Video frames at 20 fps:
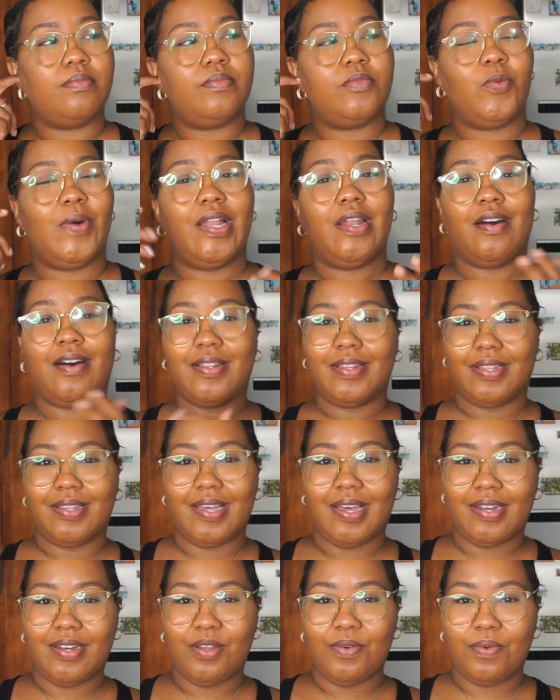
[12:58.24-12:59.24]
Well, other
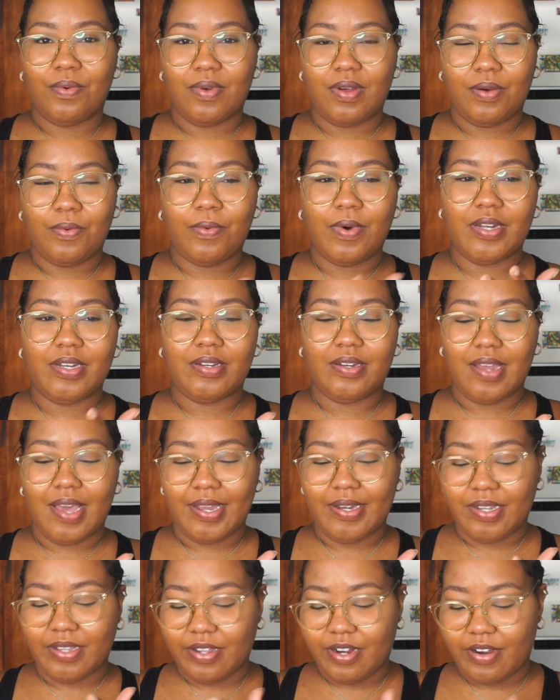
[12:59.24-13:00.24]
than what I
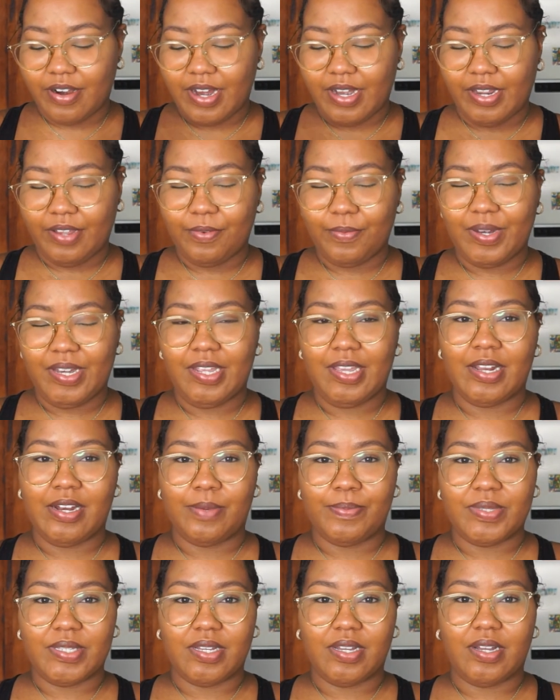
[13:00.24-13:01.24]
did already with the
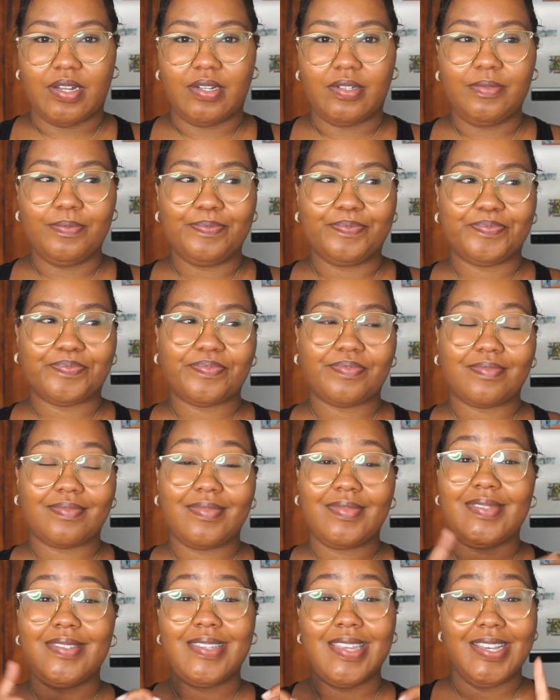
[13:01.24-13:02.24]
elliptical.
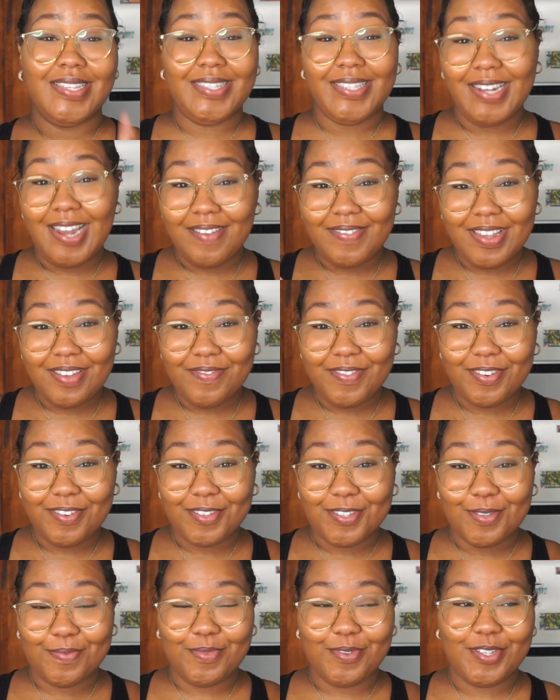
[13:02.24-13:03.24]
I still have that video
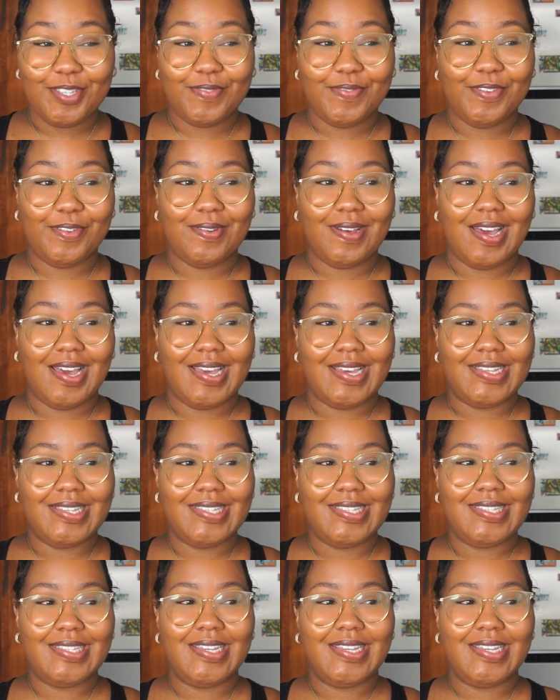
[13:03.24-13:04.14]
to post for you guys.